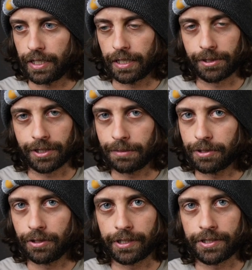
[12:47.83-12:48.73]
And I'm gonna keep
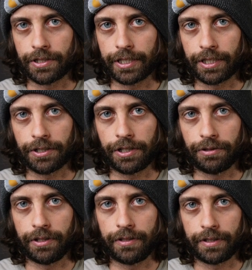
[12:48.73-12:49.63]
going until I hit the
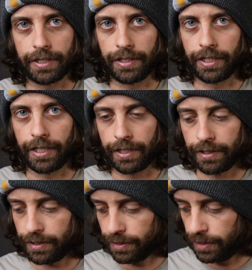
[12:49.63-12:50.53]
100, and
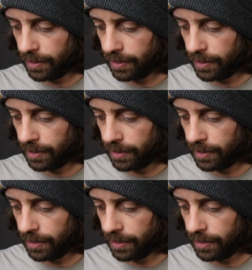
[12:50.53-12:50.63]
then